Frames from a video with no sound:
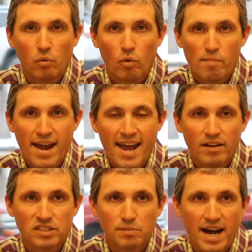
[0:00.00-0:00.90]
We may
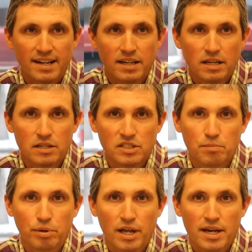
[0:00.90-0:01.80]
have some ideas
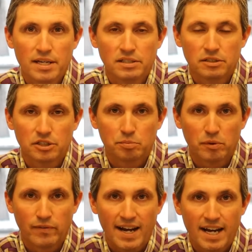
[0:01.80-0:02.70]
in place to just
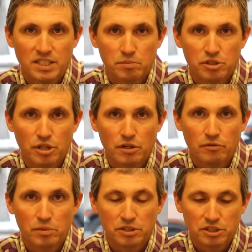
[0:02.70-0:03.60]
provide some stuff,
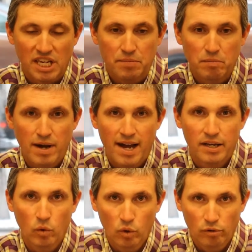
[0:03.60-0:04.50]
but just keep in
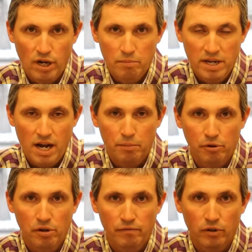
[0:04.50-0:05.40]
mind there will not be
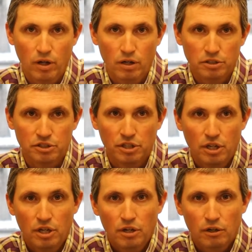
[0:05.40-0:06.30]
opportunity for lunch
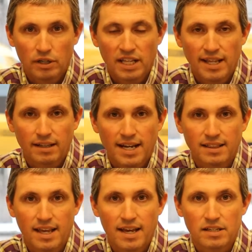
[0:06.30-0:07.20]
or anything like
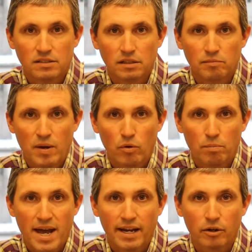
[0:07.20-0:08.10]
that. So you may want to
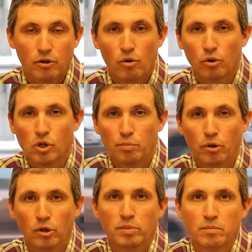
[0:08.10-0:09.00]
pack your cooler or put a
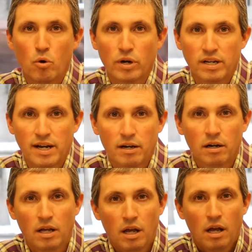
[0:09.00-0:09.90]
little bit more in
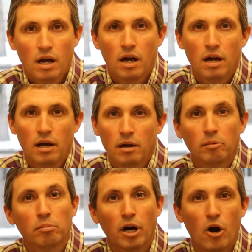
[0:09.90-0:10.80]
there.
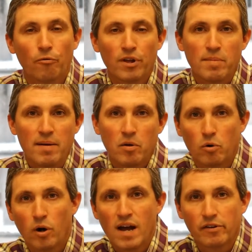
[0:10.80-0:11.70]
But hopefully maybe
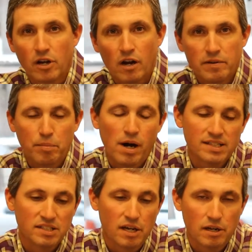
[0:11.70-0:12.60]
we'll have a coffee
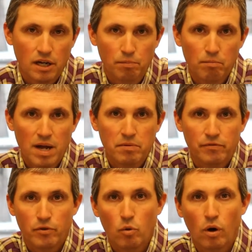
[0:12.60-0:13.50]
pot set up, maybe a
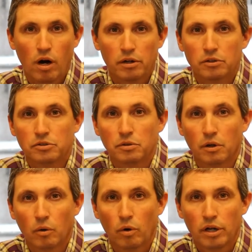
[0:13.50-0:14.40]
few waters
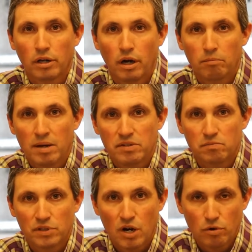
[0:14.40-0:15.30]
or whatnot, maybe
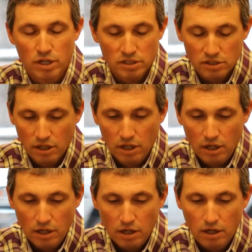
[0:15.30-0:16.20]
some donuts
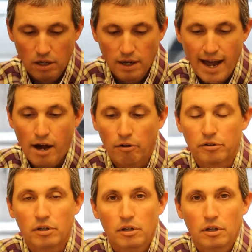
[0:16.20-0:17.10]

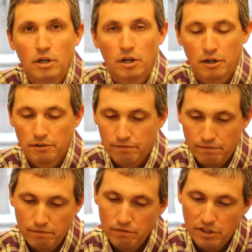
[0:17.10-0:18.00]
out to
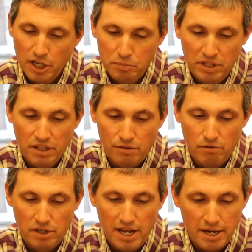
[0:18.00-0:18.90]
help you get through
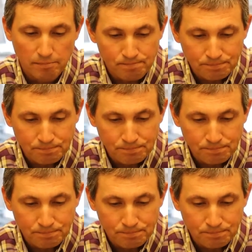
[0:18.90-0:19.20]
the day.